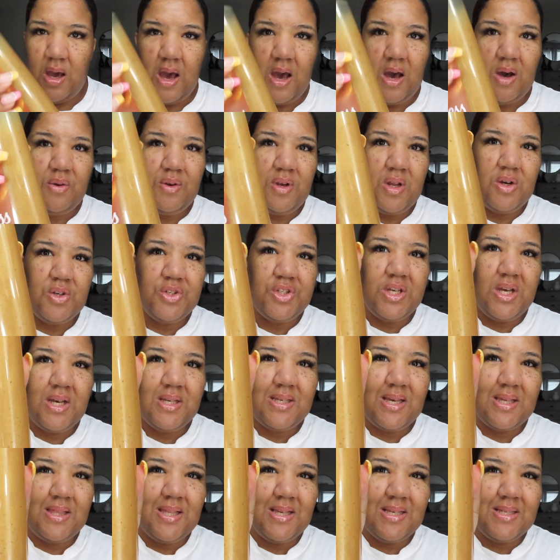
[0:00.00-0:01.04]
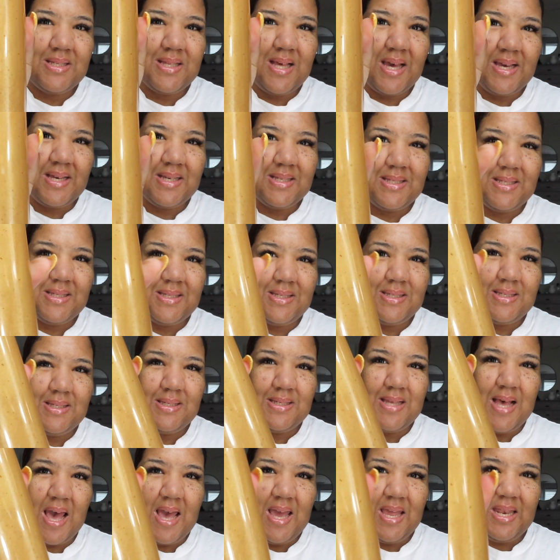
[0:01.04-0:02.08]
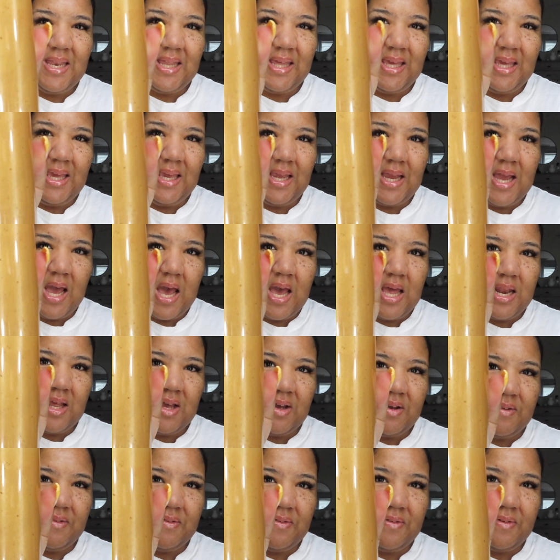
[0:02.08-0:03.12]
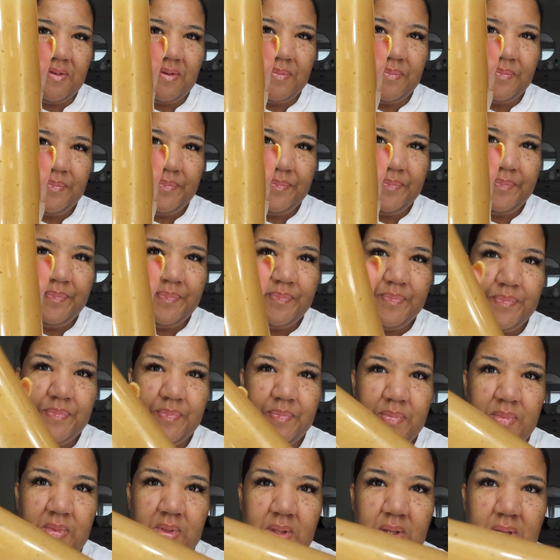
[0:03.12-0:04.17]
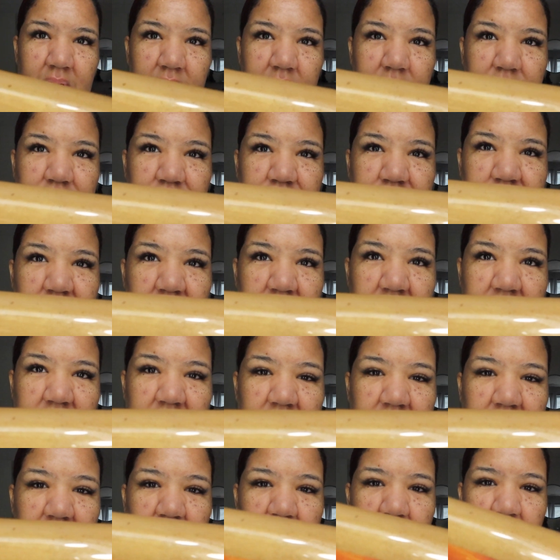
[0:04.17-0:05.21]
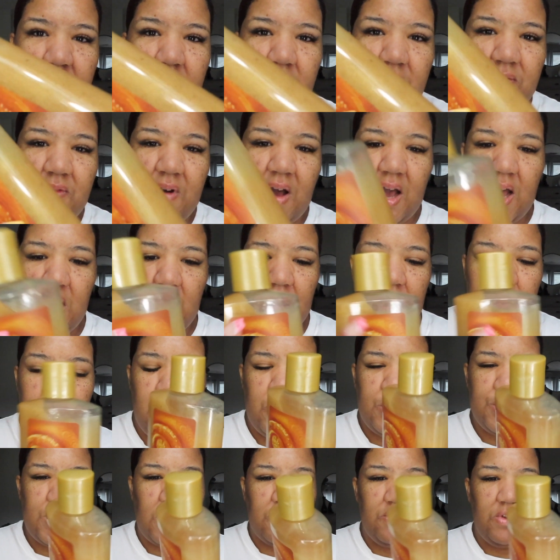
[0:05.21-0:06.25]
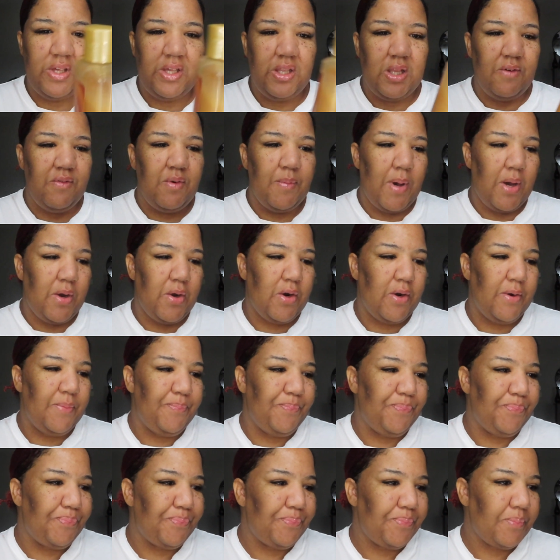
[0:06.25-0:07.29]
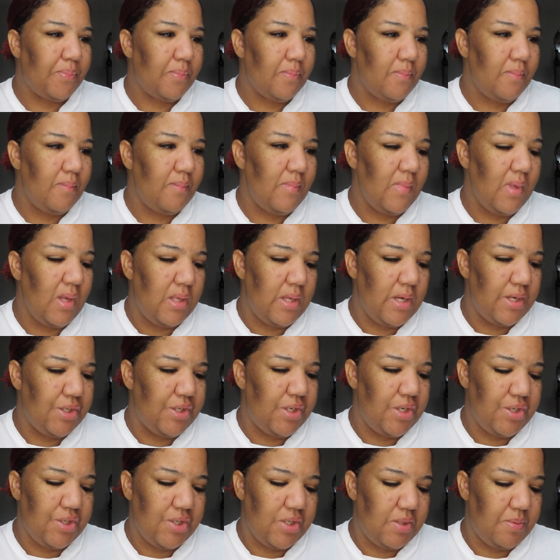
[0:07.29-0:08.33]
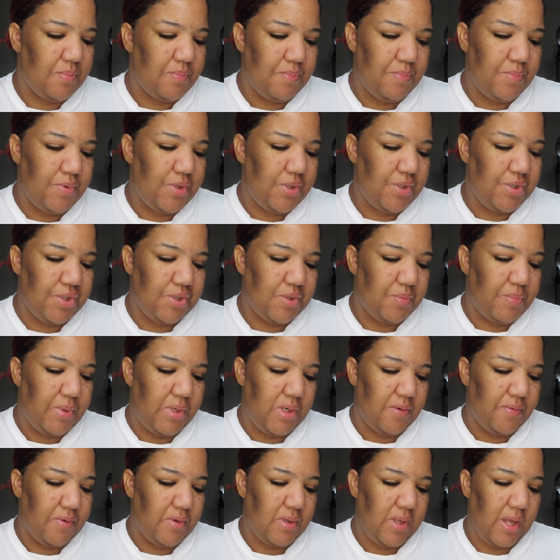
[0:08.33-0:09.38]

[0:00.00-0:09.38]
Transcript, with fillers: I don't know, she has like this like satiny kind of sheeny vibe, which I really love about her. Like she's just, she's just beautiful.